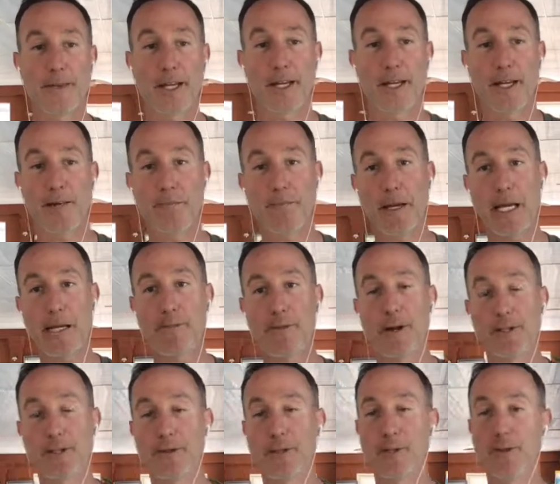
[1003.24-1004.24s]
And
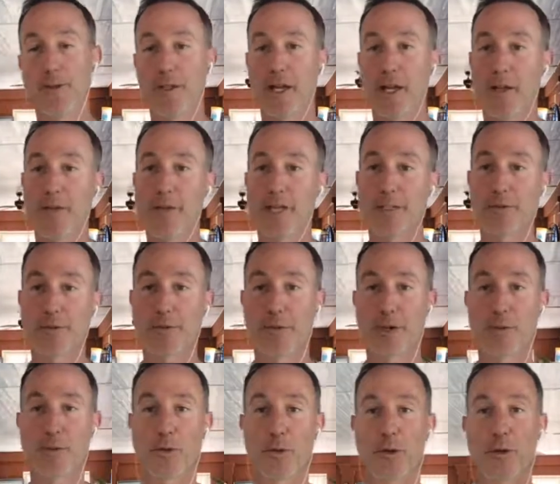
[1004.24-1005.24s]
PayPal's already doing a lot of things with
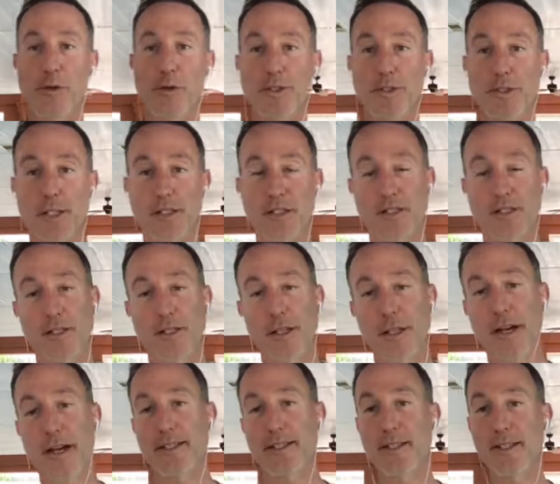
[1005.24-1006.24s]
cryptocurrencies and
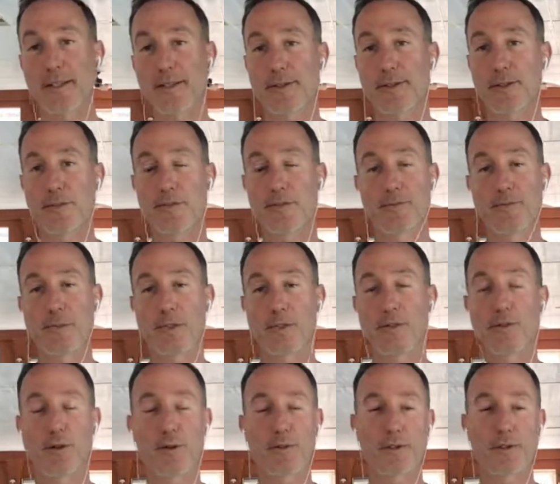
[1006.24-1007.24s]
digital assets. So
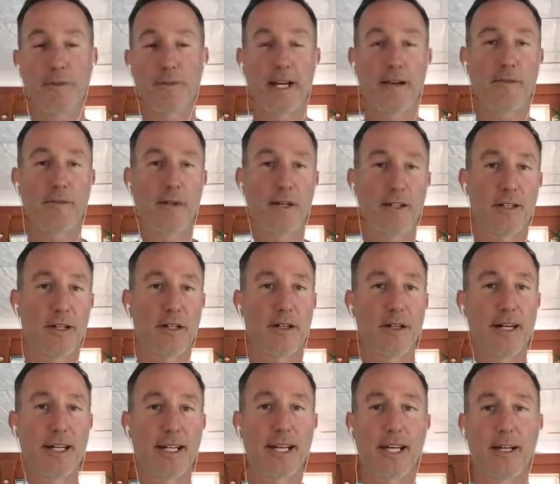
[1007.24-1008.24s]
who knows? I have no idea.
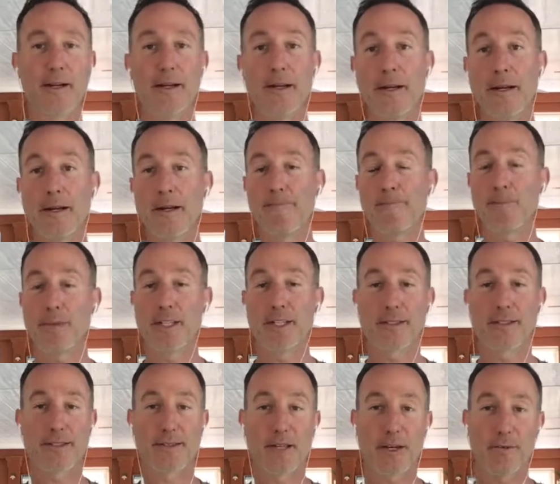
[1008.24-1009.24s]
Again,
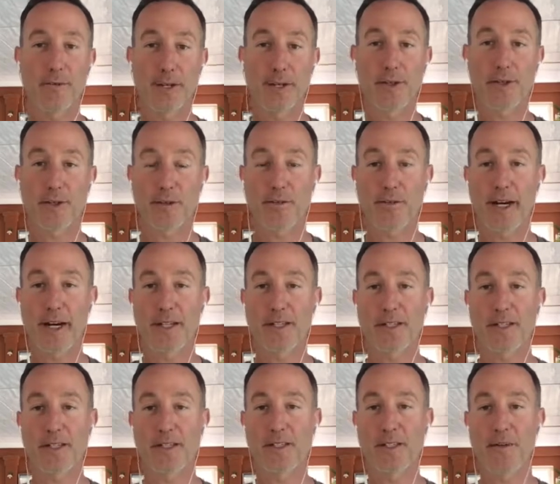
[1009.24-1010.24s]
this is not financial advice.
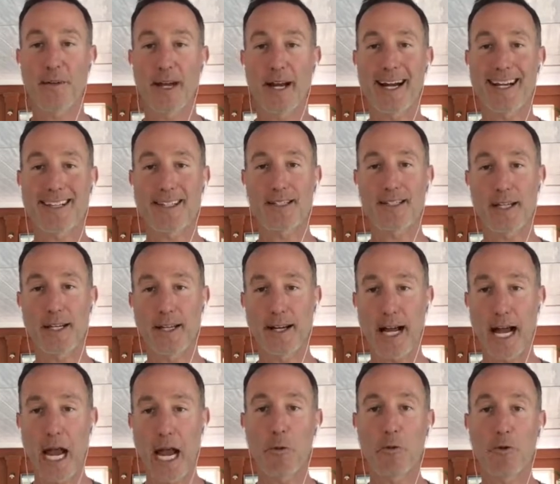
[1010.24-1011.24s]
It's just something that I see
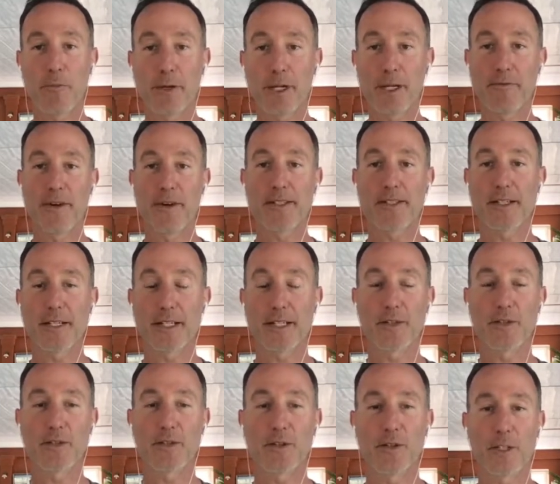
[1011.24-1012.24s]
and I will be investing
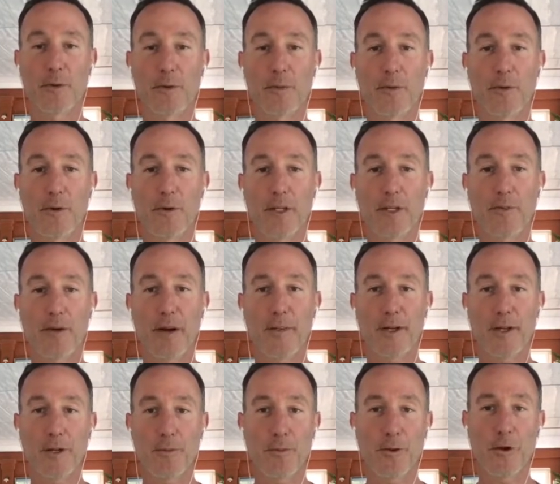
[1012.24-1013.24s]
into a little bit more. And you
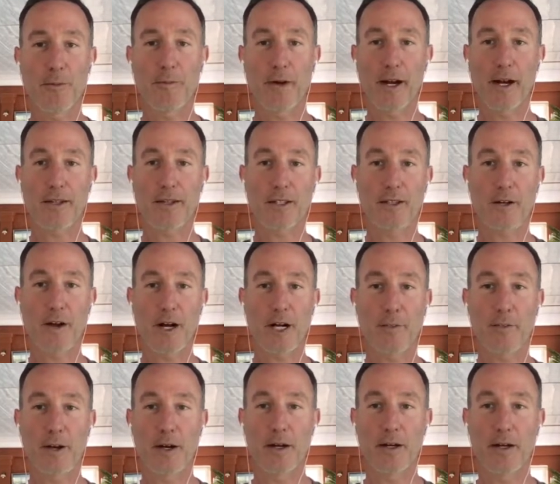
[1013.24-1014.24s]
probably hear more about it as I
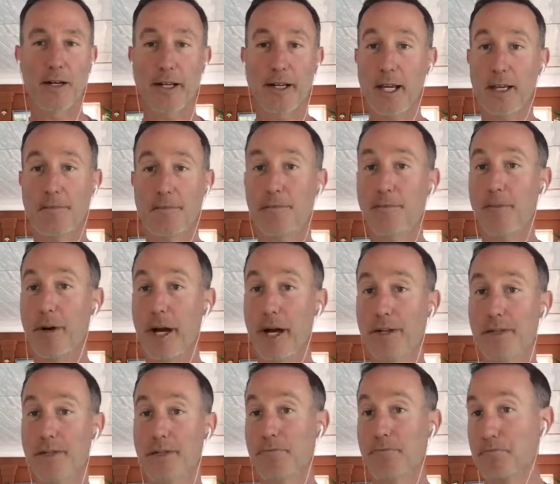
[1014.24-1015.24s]
talk about it. Again,
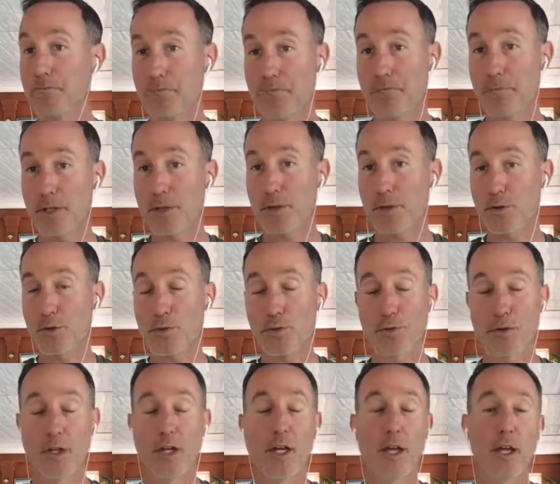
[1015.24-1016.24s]
biased. That's the truth.